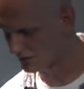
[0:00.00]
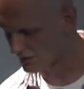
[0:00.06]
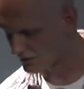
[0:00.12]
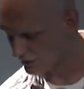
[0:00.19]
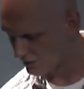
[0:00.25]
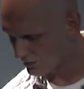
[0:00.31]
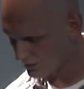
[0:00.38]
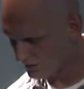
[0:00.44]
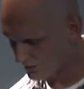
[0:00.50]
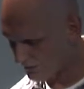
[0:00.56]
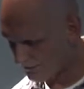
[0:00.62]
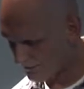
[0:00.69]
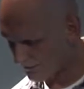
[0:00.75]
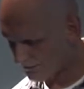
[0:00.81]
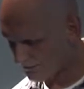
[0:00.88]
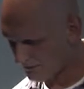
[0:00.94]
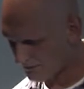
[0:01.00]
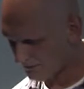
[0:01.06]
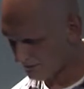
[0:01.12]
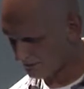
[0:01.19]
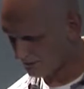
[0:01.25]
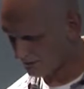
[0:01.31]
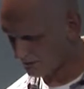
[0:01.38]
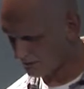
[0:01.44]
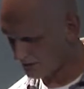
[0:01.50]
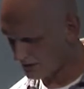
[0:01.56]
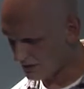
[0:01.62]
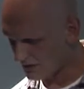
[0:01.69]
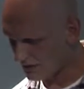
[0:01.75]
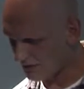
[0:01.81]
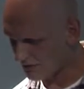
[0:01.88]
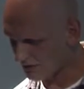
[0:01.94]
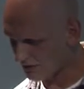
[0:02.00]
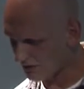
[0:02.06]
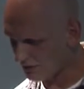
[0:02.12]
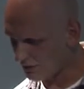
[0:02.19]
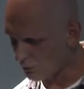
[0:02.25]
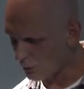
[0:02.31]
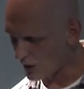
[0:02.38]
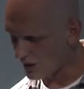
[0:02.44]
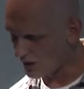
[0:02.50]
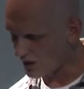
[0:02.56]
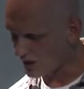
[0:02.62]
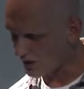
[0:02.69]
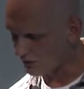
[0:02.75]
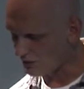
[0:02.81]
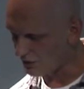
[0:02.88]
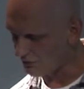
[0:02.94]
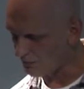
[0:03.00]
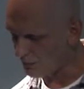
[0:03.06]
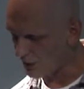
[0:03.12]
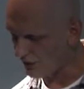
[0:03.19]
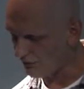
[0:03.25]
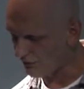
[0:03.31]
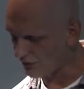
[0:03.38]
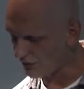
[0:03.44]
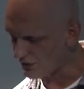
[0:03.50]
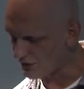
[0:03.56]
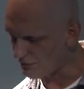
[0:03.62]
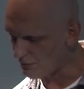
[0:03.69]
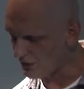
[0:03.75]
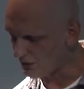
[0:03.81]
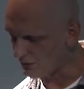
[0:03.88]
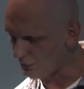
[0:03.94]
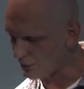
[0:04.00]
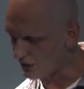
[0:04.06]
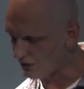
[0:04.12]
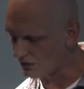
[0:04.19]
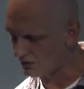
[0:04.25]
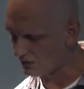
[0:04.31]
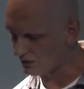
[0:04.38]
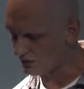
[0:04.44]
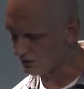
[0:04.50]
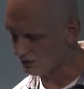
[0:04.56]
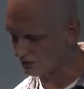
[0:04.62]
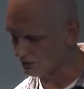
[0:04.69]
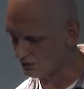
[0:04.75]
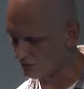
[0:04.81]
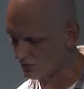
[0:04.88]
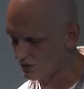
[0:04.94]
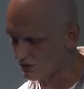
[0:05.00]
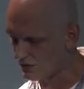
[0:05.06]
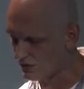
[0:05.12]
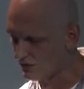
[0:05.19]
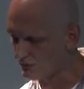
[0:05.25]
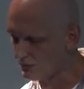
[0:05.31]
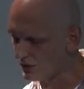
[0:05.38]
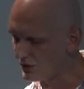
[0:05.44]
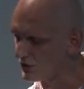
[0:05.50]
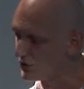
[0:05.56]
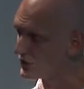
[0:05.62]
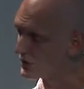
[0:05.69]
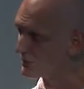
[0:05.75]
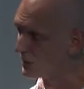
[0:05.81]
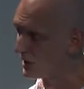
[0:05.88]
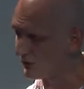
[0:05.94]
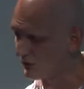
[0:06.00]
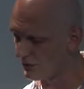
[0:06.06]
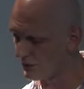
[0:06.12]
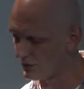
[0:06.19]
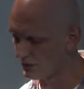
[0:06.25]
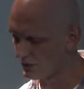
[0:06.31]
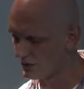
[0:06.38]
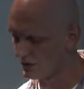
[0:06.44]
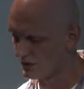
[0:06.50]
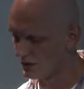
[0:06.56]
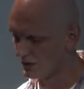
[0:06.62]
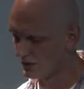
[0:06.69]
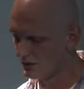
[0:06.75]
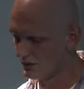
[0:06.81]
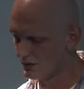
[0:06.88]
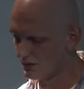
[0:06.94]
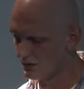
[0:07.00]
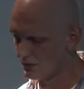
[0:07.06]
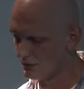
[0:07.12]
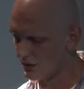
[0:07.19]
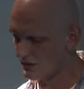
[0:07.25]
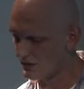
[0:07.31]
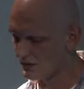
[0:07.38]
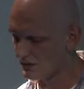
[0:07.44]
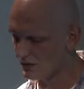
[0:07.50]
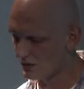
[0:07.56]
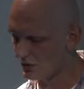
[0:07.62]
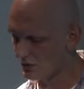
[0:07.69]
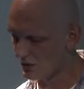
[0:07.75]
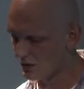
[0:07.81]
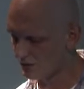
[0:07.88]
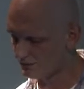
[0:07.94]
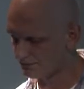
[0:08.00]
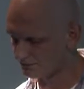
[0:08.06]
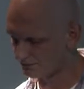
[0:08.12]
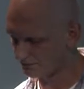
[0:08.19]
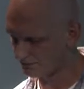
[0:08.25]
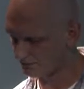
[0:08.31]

so this the the way how the buffer is being written, or this the malicious buffer. So basically, you are